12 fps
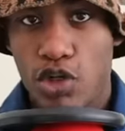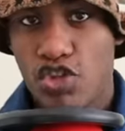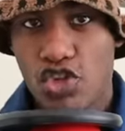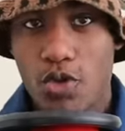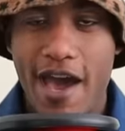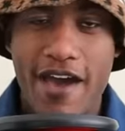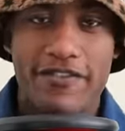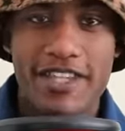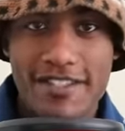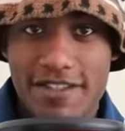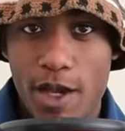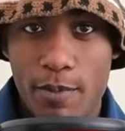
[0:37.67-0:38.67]
Once you have
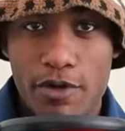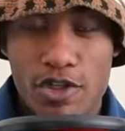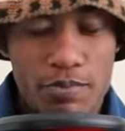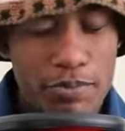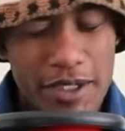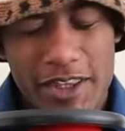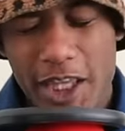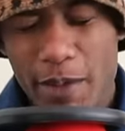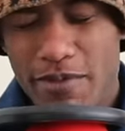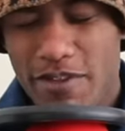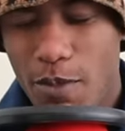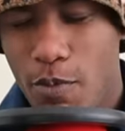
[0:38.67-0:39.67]
these numbers, put
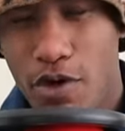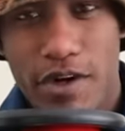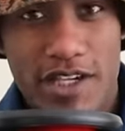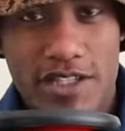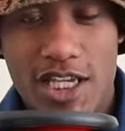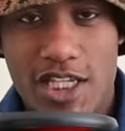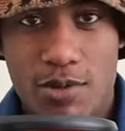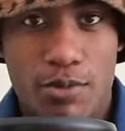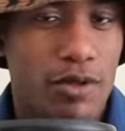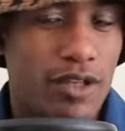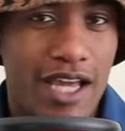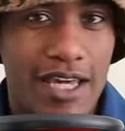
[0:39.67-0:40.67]
them somewhere
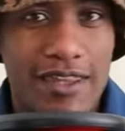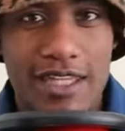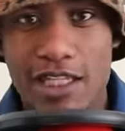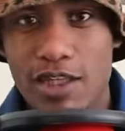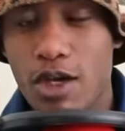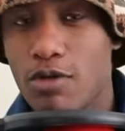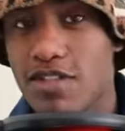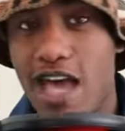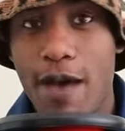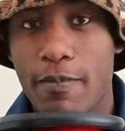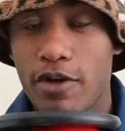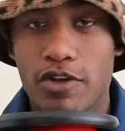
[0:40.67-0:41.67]
accessible like the notes
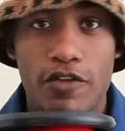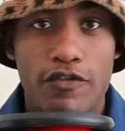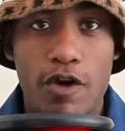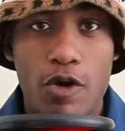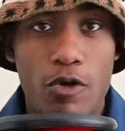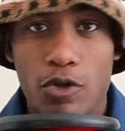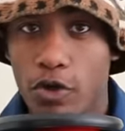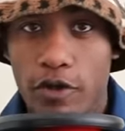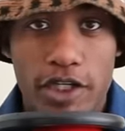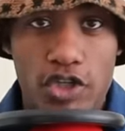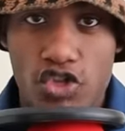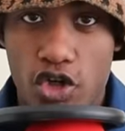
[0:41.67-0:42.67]
app on your phone or
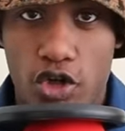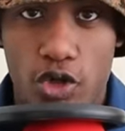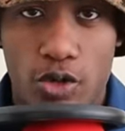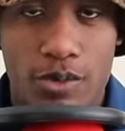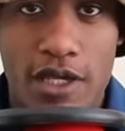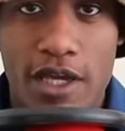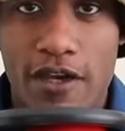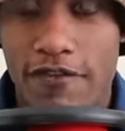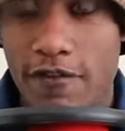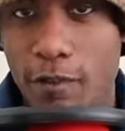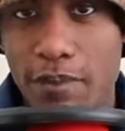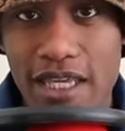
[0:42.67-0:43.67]
in a journal.
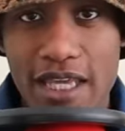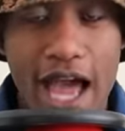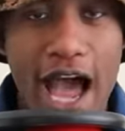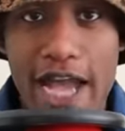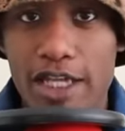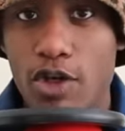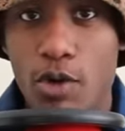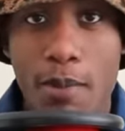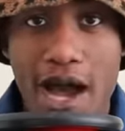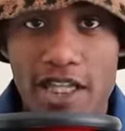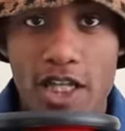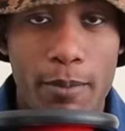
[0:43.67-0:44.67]
For me, I know
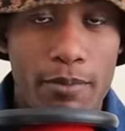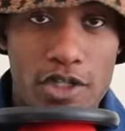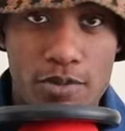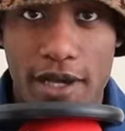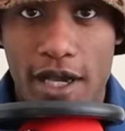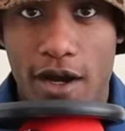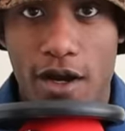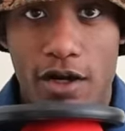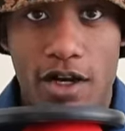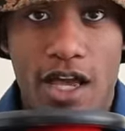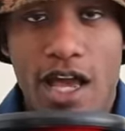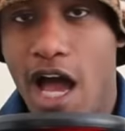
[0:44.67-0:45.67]
my numbers by
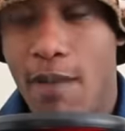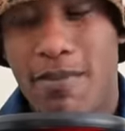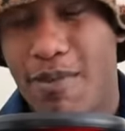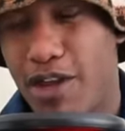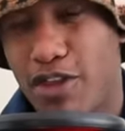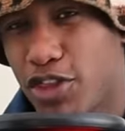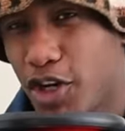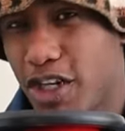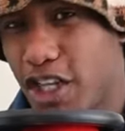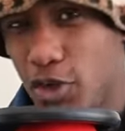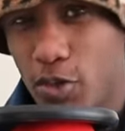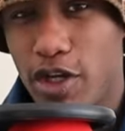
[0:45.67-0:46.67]
heart. I'm about
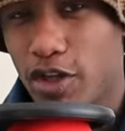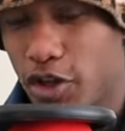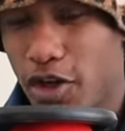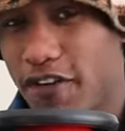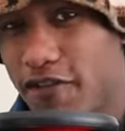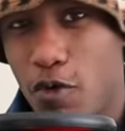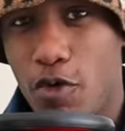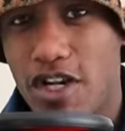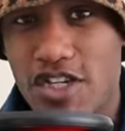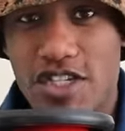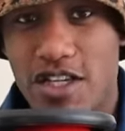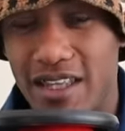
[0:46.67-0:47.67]
33 or 34
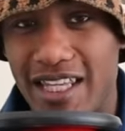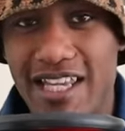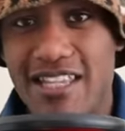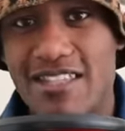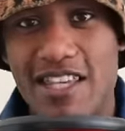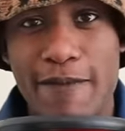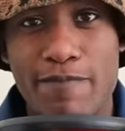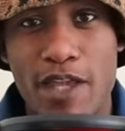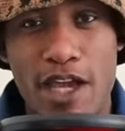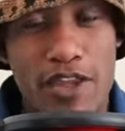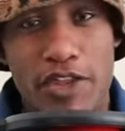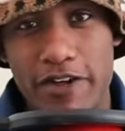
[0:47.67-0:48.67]
inches on the inseam,
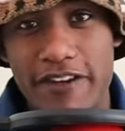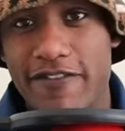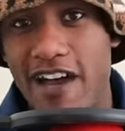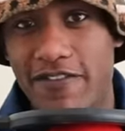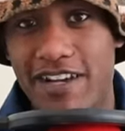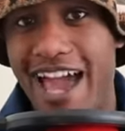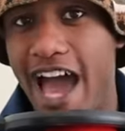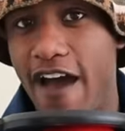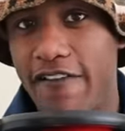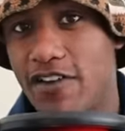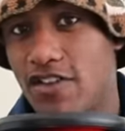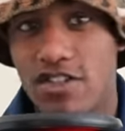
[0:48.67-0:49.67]

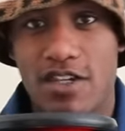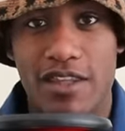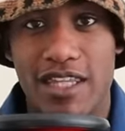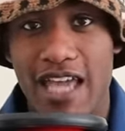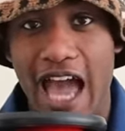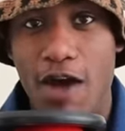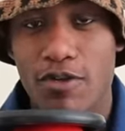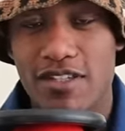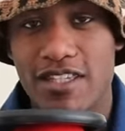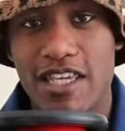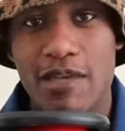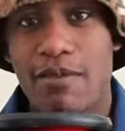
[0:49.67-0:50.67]
35.5 inches on the
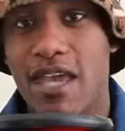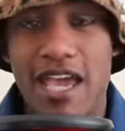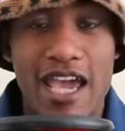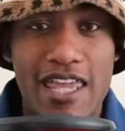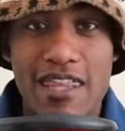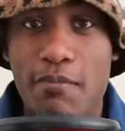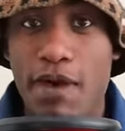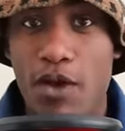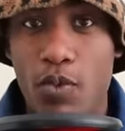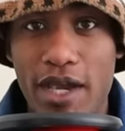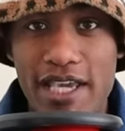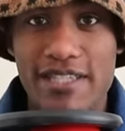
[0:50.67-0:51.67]
outseam, and then my
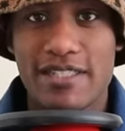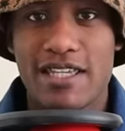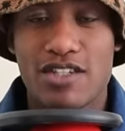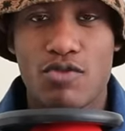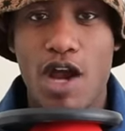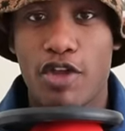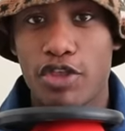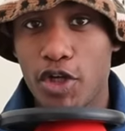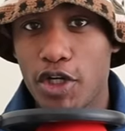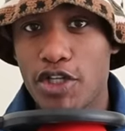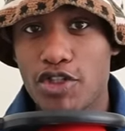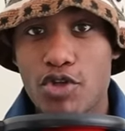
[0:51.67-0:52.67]
waist is around
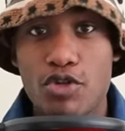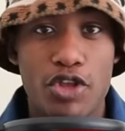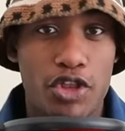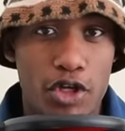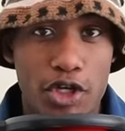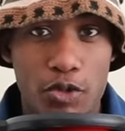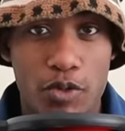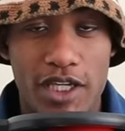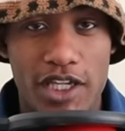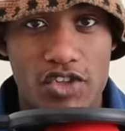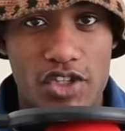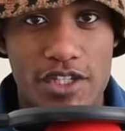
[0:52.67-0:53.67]
32 to
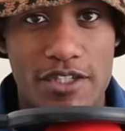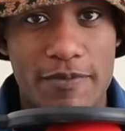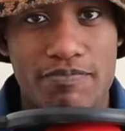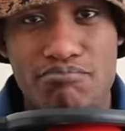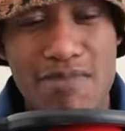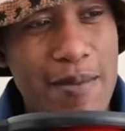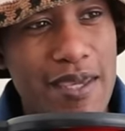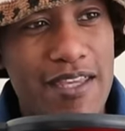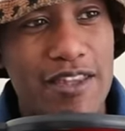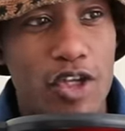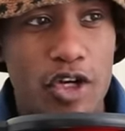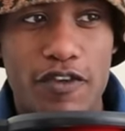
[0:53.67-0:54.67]
33 inches, maybe
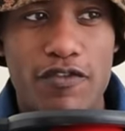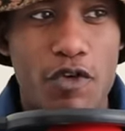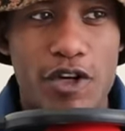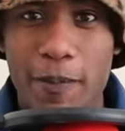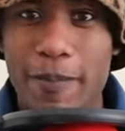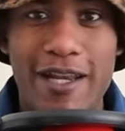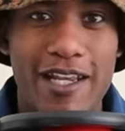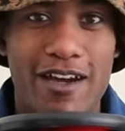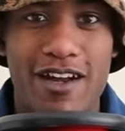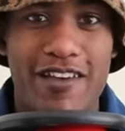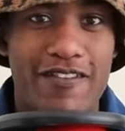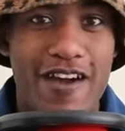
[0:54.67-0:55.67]
34 depending
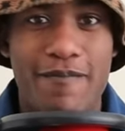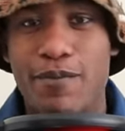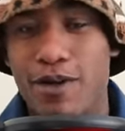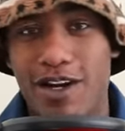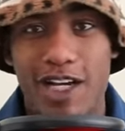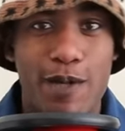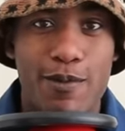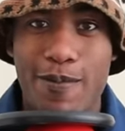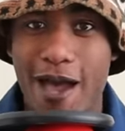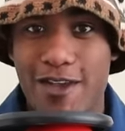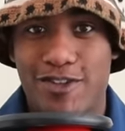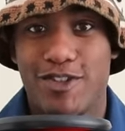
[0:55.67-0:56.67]
on if I've put on a couple
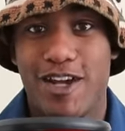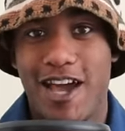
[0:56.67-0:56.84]
pounds or